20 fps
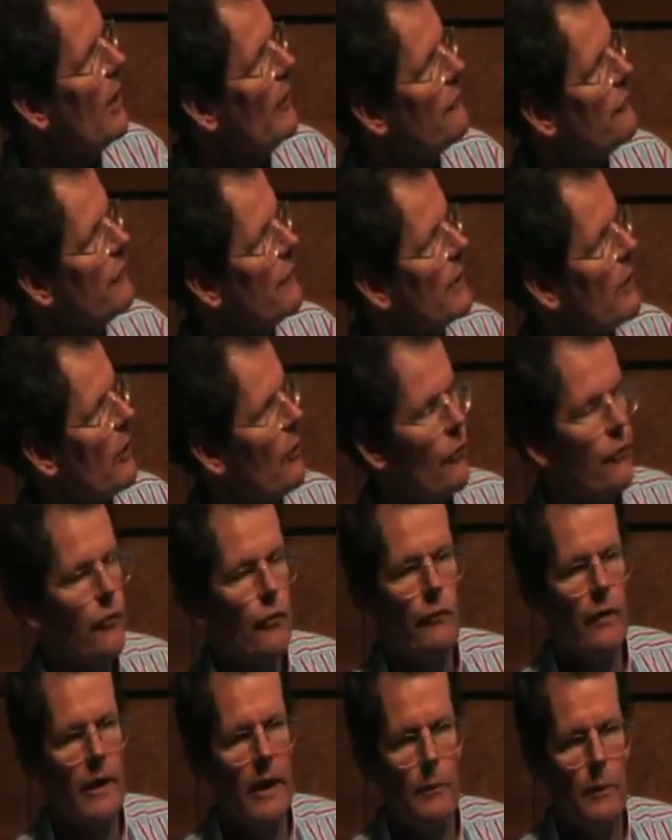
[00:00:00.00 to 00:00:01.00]
are doing a lot
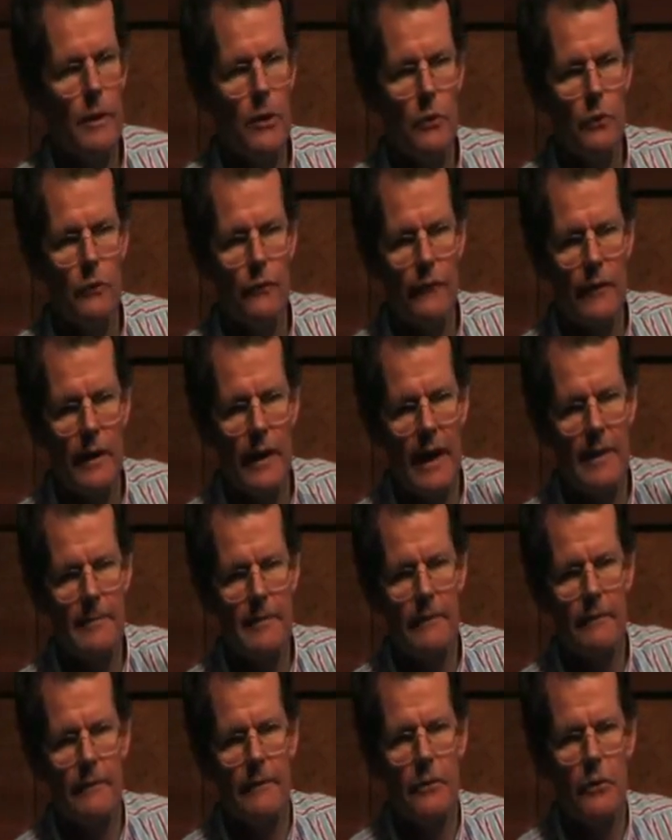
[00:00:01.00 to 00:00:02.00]
already. We always claim
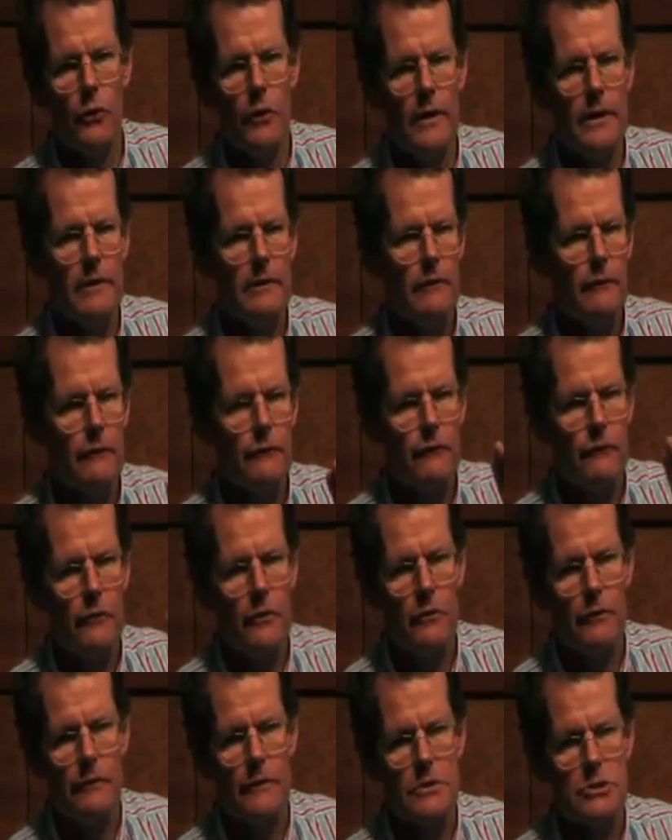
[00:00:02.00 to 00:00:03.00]
it's the oil industry
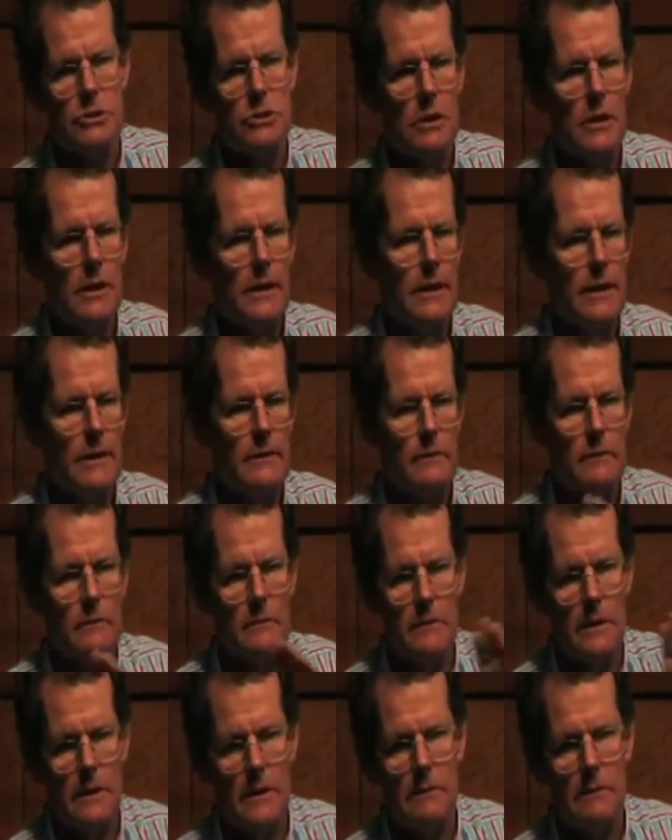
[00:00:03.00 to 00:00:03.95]
or the Chinese or